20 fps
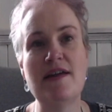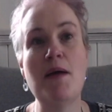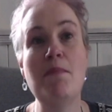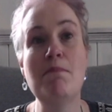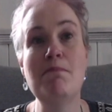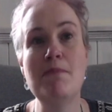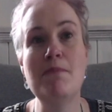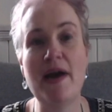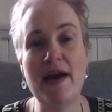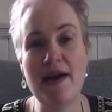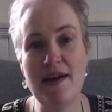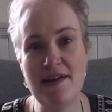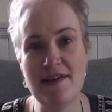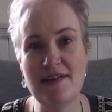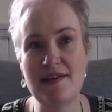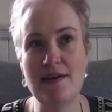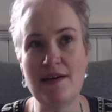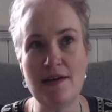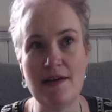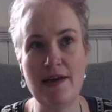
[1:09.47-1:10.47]

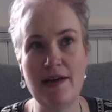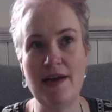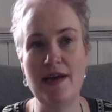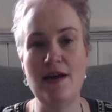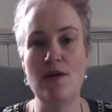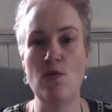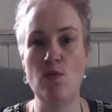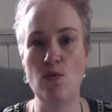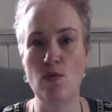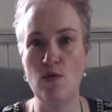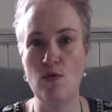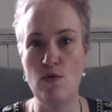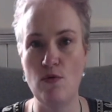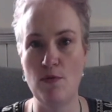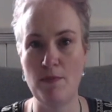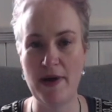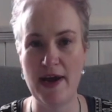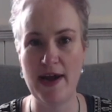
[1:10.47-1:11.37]
amazingly warm,